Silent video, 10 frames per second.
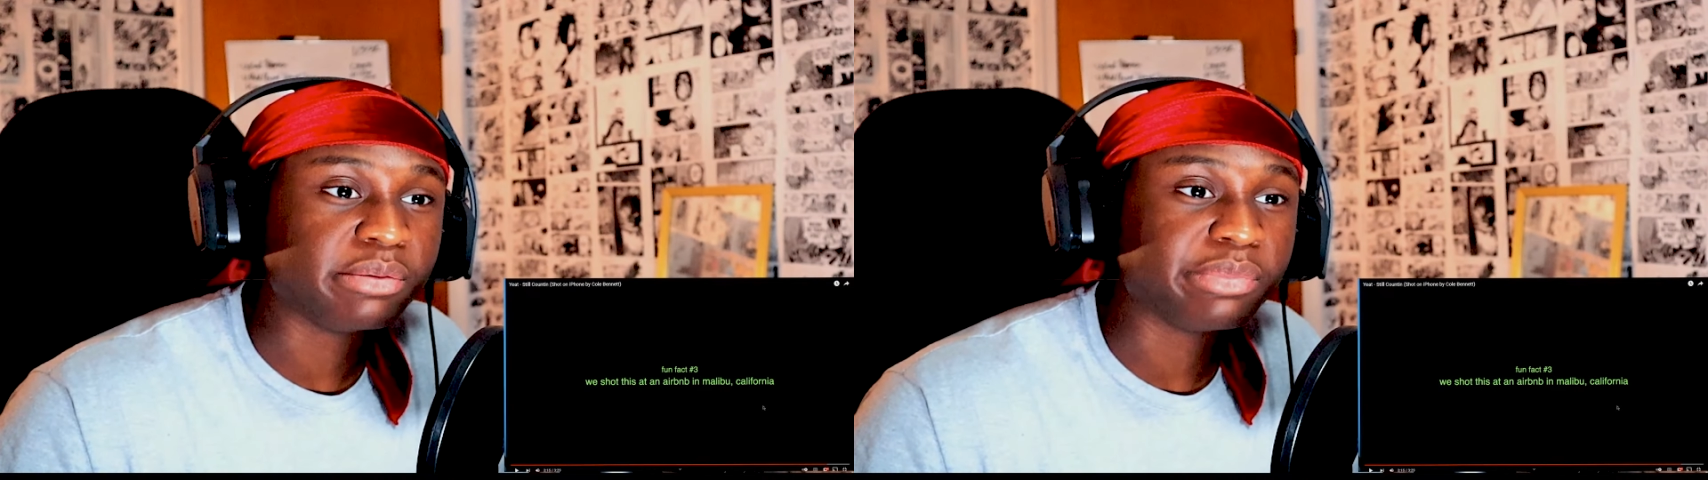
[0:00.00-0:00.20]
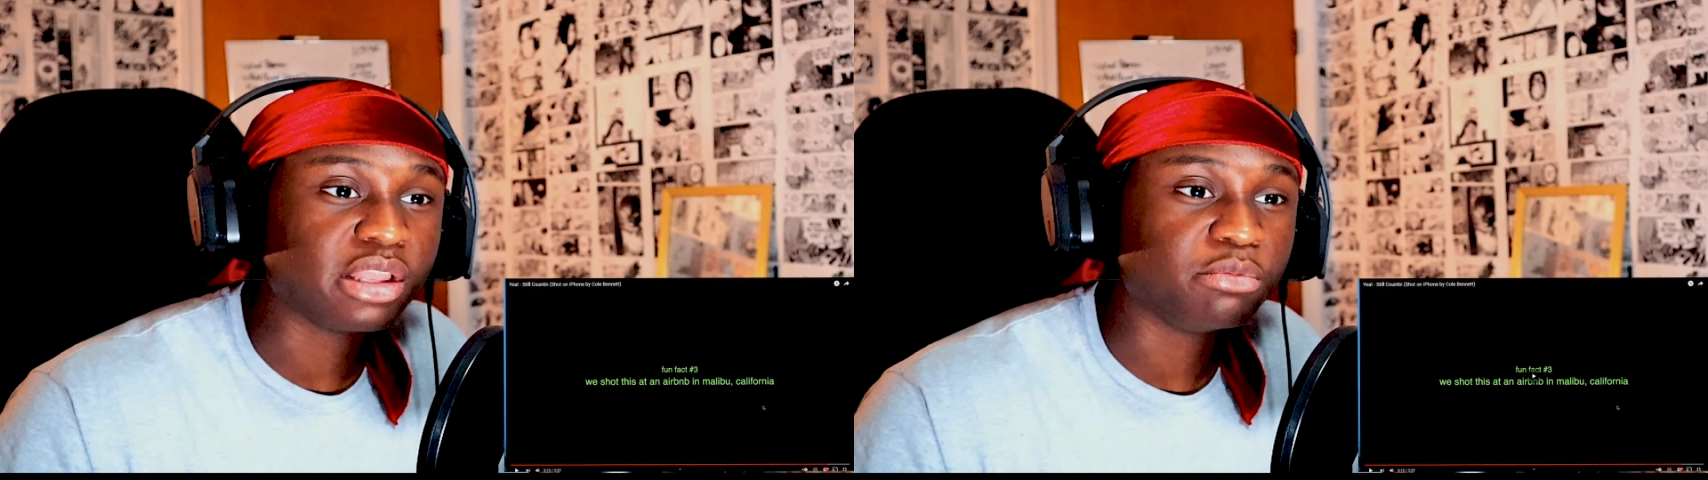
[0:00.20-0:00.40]

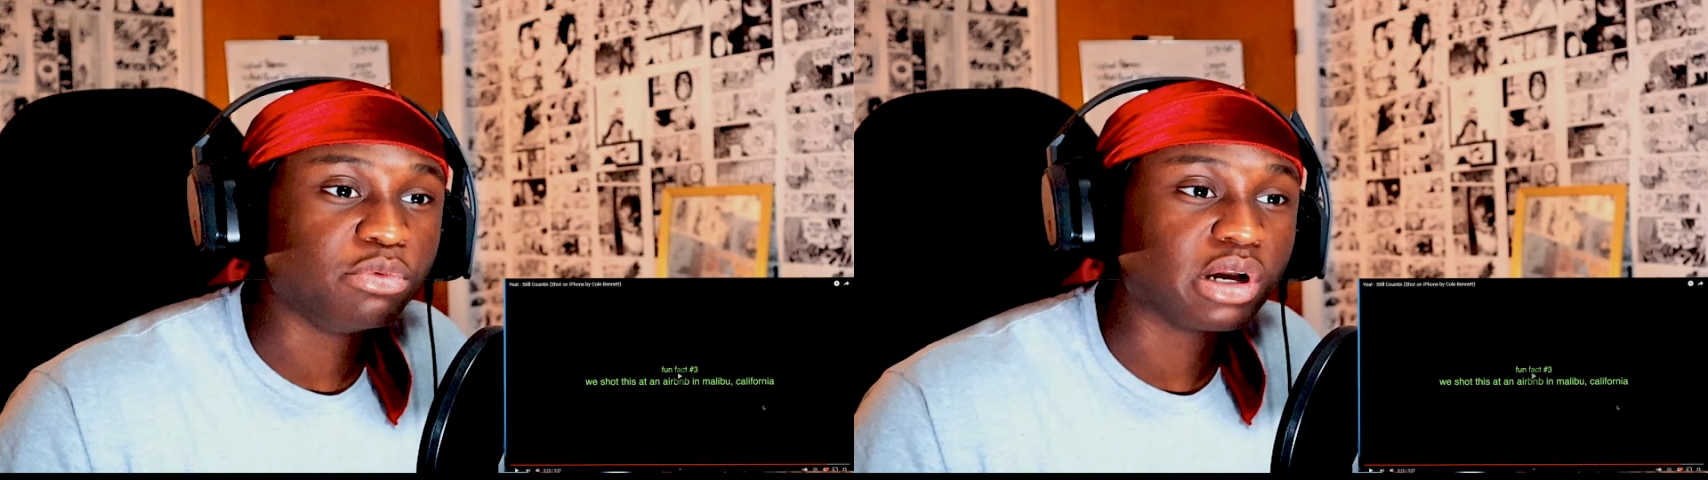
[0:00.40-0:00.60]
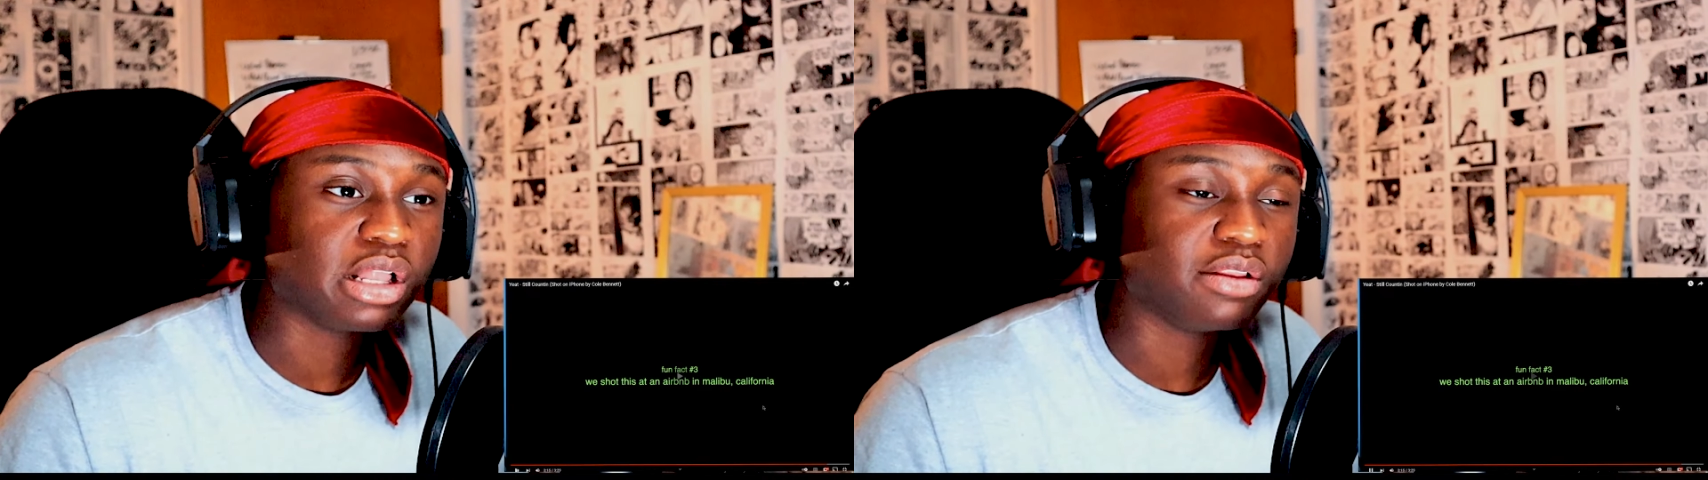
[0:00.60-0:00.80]

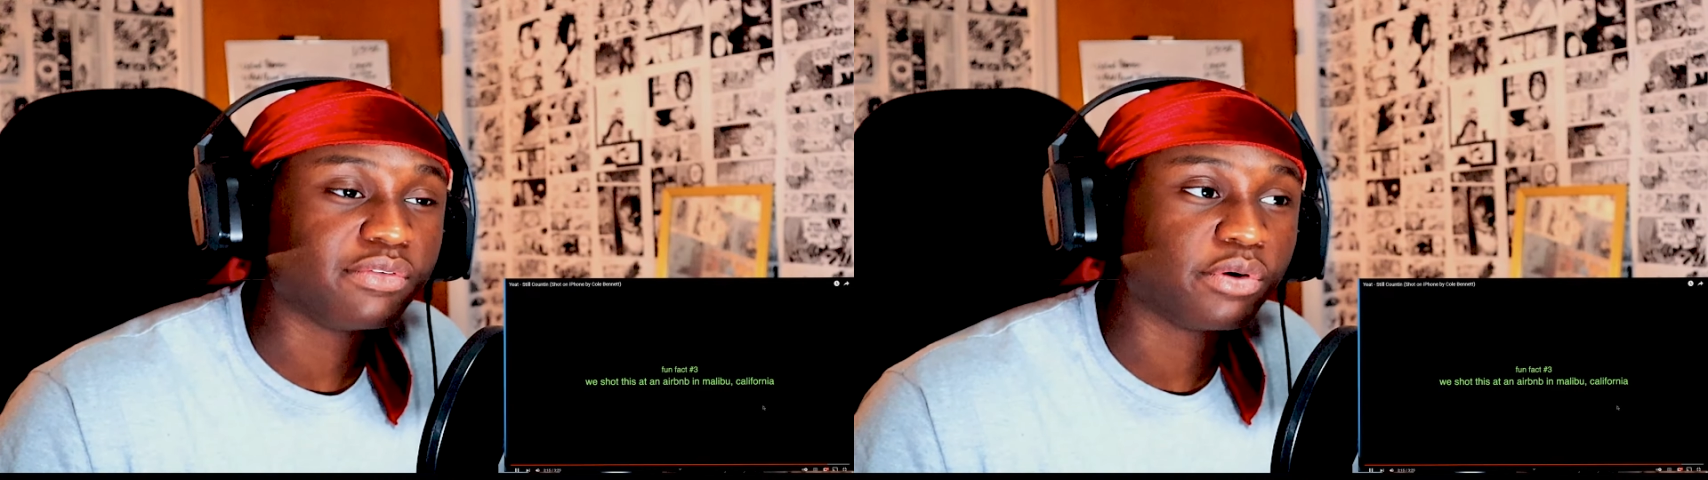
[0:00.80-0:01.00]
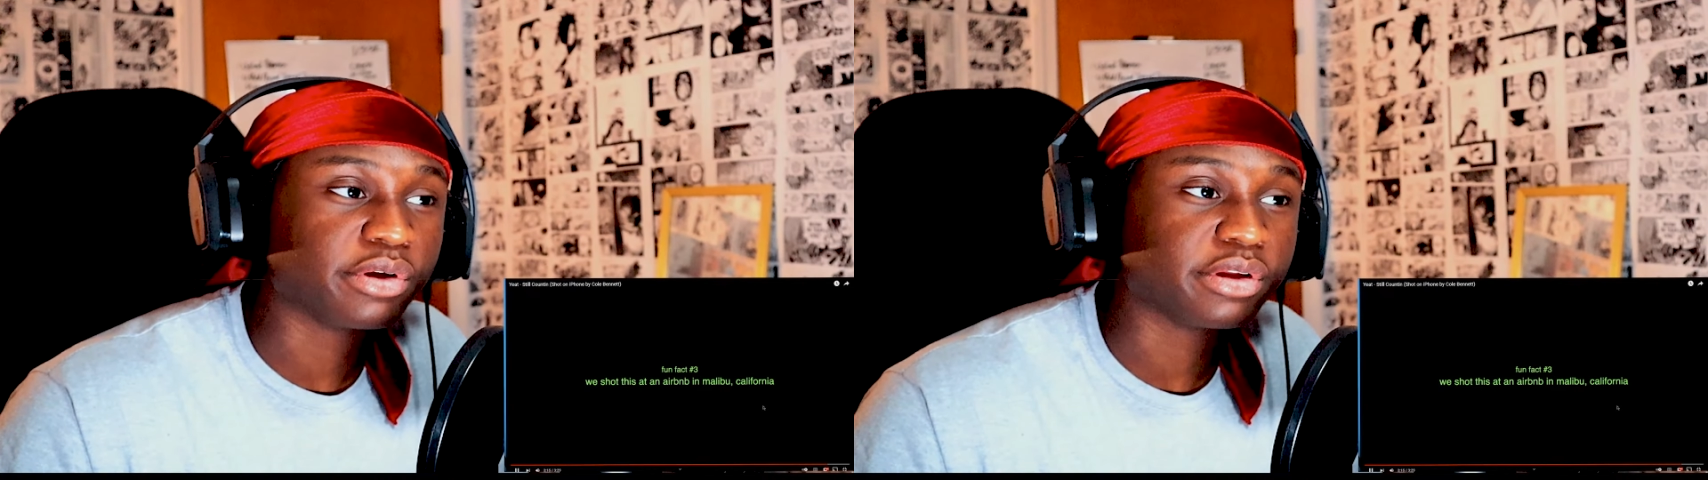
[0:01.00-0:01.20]
Malibu,
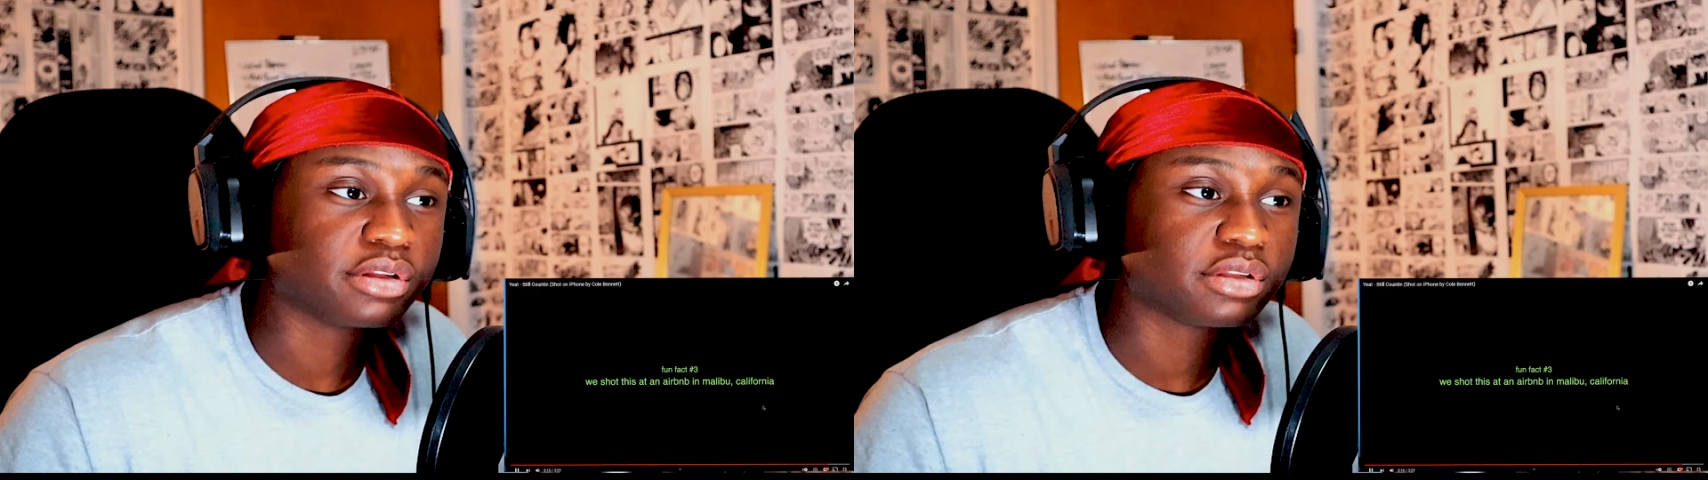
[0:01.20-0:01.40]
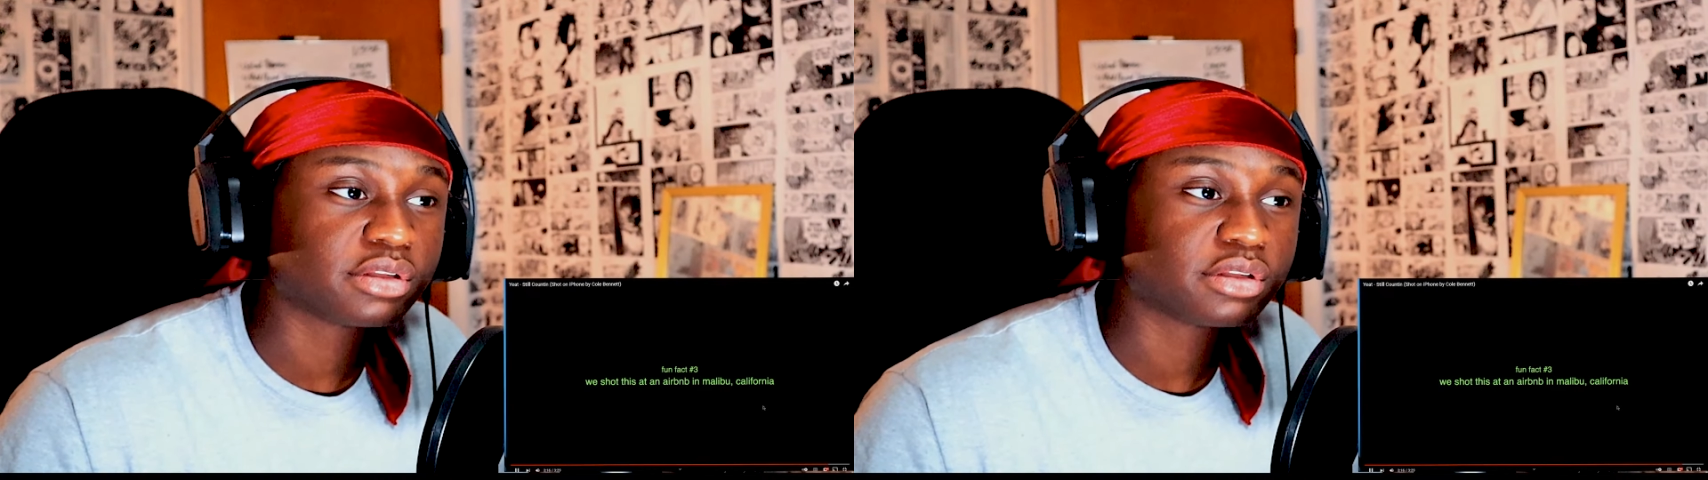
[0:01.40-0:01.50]
California.